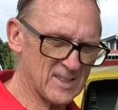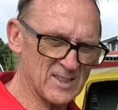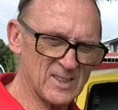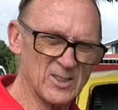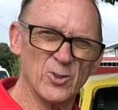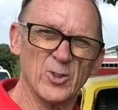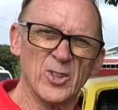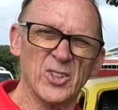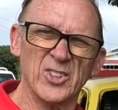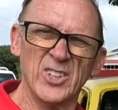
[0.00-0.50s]
the
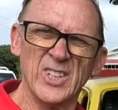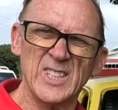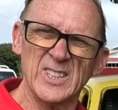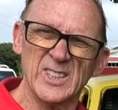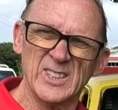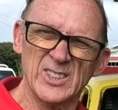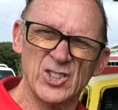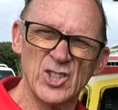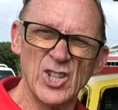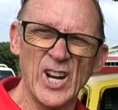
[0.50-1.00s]
sort of thing
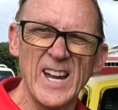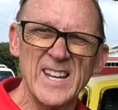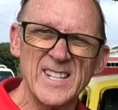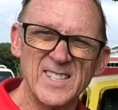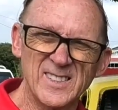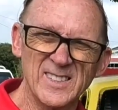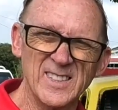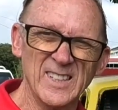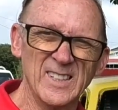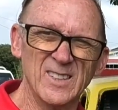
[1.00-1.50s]
you're
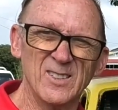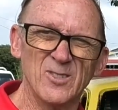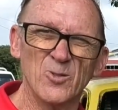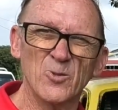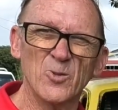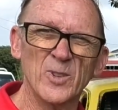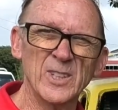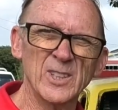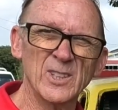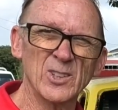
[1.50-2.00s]
chasing
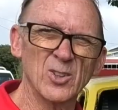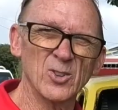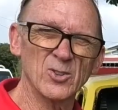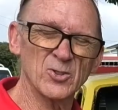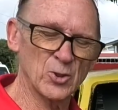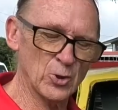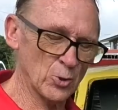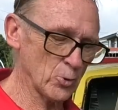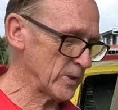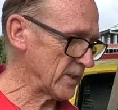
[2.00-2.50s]
when you're
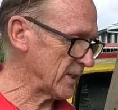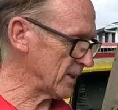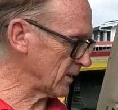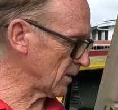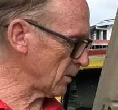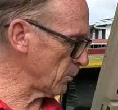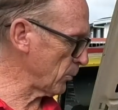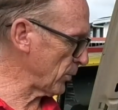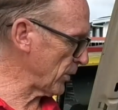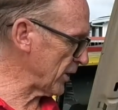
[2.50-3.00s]
doing a
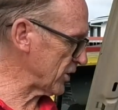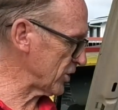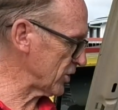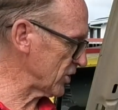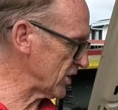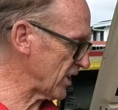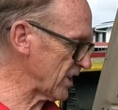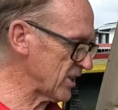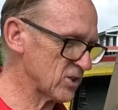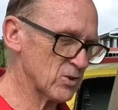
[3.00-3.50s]
compression
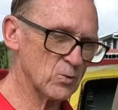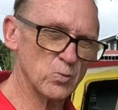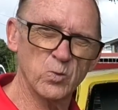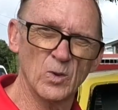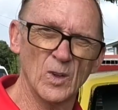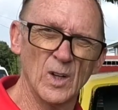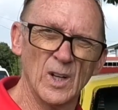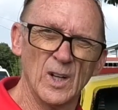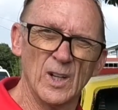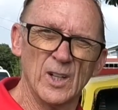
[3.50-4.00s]
test,
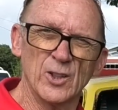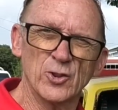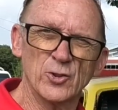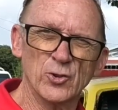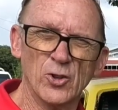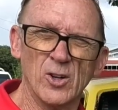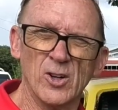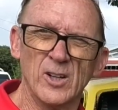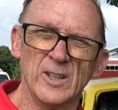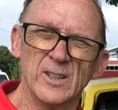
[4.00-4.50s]

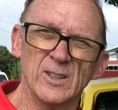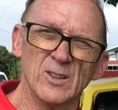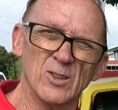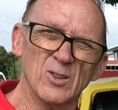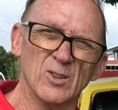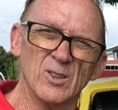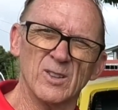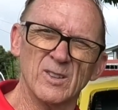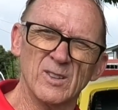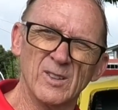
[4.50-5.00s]
dry
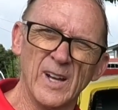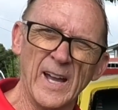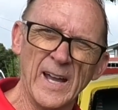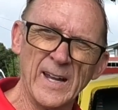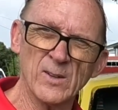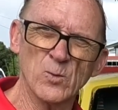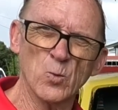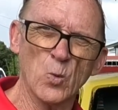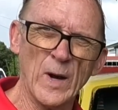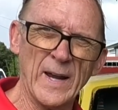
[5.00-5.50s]

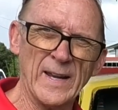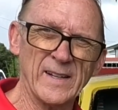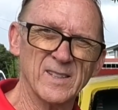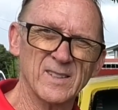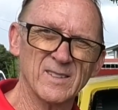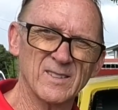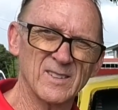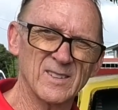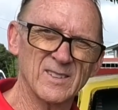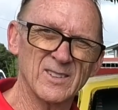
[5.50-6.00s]
and wet.
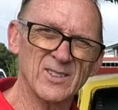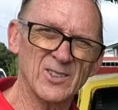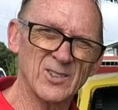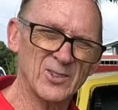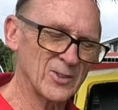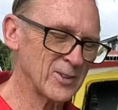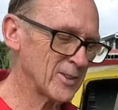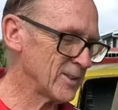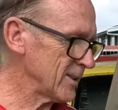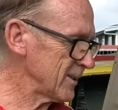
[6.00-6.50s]

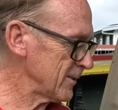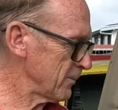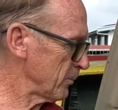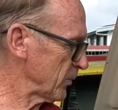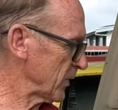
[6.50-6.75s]
All right,